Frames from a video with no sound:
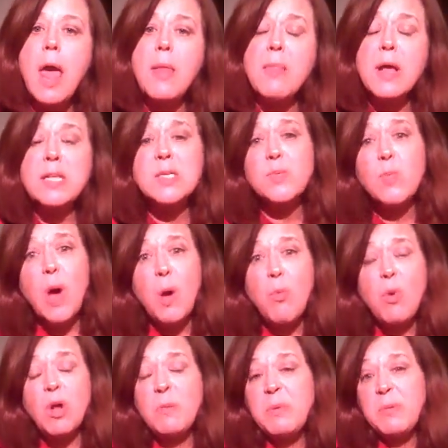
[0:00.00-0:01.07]
And that's why I
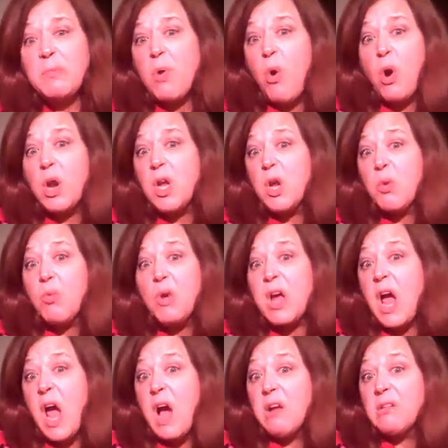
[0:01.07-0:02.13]
want to be part of your
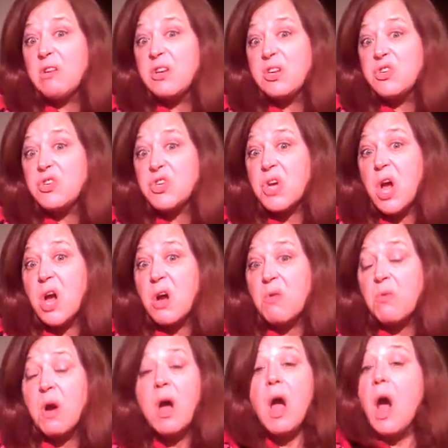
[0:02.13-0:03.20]
reality show.
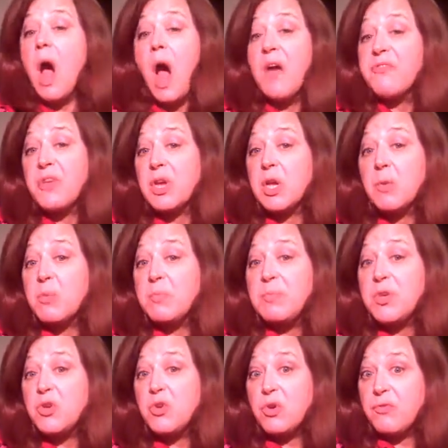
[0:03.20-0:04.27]
I think it would
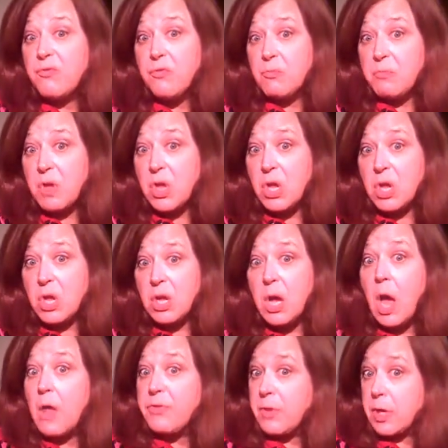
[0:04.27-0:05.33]
be good for me.
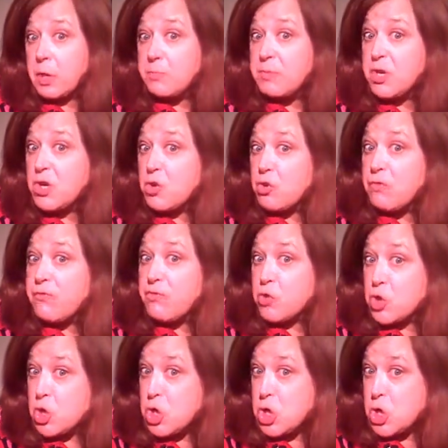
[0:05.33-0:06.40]
I think it'd be good for
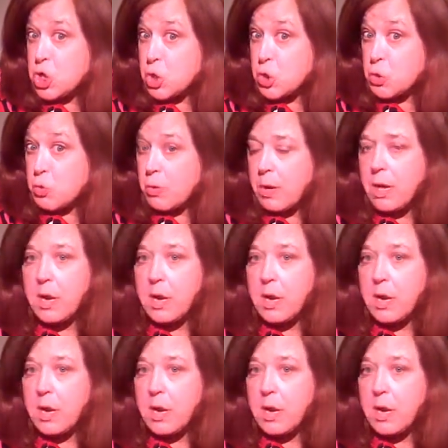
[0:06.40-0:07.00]
you.